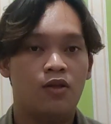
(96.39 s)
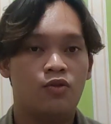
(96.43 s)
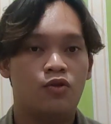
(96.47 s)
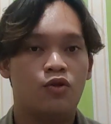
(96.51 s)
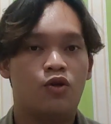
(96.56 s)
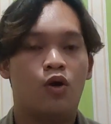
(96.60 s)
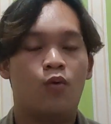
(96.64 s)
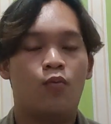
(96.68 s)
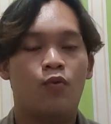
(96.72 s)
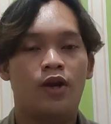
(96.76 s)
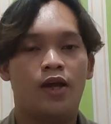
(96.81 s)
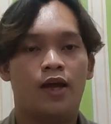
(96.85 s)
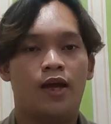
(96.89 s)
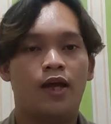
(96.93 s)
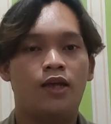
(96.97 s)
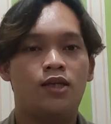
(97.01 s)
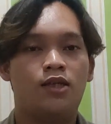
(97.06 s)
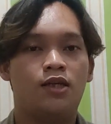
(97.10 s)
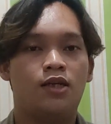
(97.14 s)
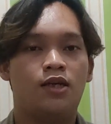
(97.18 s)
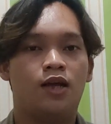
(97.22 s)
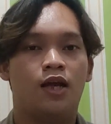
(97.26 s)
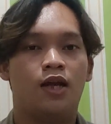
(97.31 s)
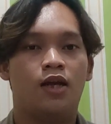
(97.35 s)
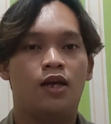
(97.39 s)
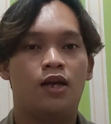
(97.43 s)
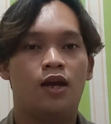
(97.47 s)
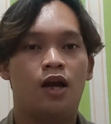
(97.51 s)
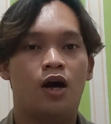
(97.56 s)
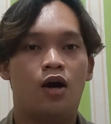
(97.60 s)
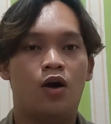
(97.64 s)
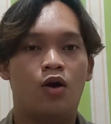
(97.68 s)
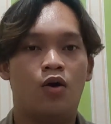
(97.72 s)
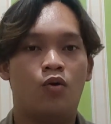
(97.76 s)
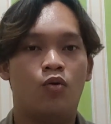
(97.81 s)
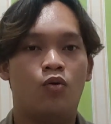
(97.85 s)
to communication and
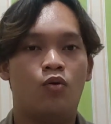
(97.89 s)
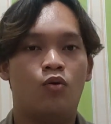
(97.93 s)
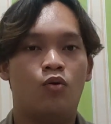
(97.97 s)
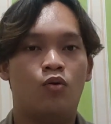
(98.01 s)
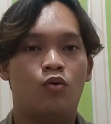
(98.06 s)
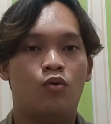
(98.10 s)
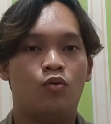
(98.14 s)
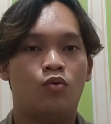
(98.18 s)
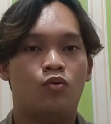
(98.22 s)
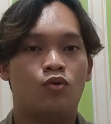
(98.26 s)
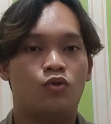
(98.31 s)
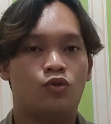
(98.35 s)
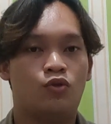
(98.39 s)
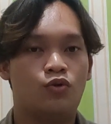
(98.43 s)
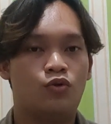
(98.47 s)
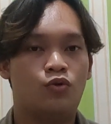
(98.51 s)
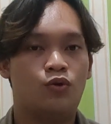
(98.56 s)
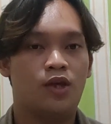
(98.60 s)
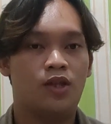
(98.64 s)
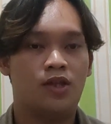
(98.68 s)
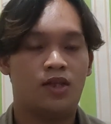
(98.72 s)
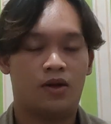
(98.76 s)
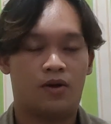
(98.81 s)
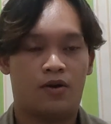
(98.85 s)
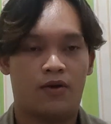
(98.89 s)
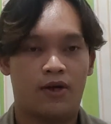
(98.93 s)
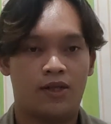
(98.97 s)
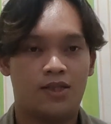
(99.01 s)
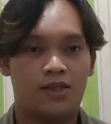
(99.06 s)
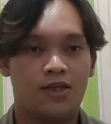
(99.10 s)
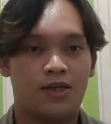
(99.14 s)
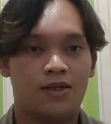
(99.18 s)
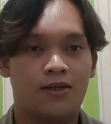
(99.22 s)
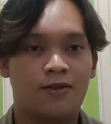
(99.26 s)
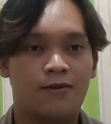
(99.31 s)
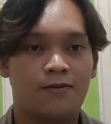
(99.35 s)
now to
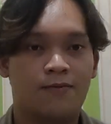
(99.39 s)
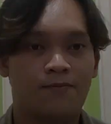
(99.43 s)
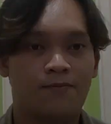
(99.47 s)
integration.